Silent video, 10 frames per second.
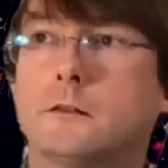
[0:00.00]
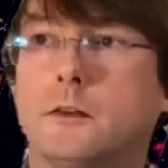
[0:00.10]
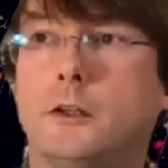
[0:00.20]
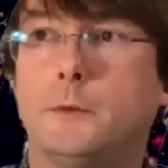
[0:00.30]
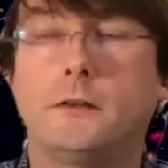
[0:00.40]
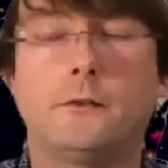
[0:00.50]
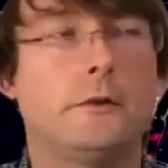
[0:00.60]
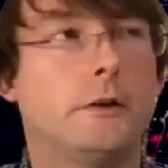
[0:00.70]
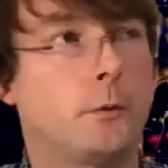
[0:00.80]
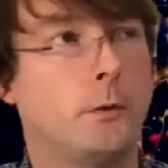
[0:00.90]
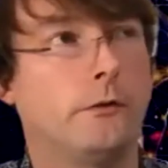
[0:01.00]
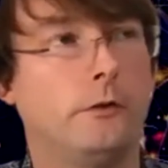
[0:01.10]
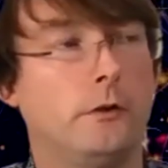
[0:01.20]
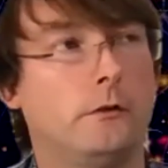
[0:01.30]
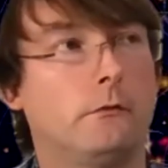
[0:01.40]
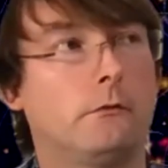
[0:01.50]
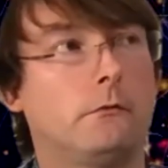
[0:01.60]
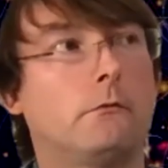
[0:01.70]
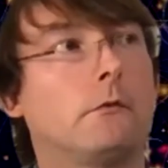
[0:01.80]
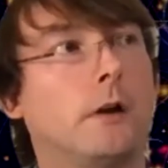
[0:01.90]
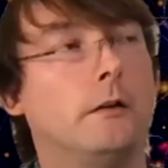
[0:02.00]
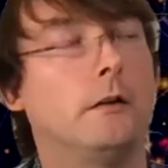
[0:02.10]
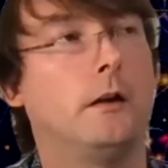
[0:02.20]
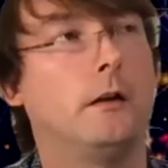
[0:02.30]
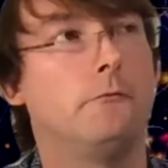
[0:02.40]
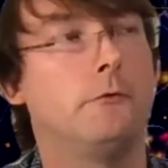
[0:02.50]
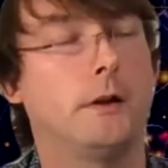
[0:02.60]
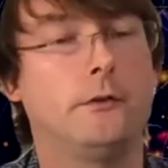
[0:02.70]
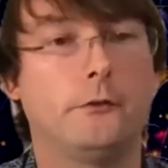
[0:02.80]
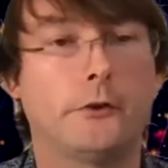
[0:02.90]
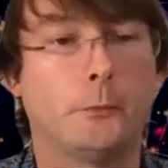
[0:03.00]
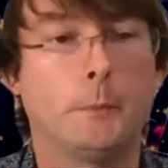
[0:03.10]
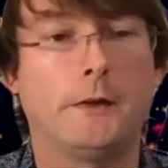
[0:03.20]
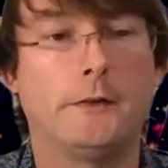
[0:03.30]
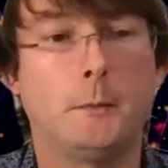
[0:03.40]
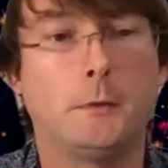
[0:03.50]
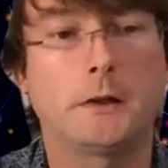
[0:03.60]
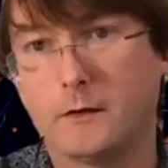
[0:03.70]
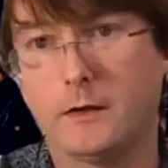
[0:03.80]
in answering the question in relation to the pandemic,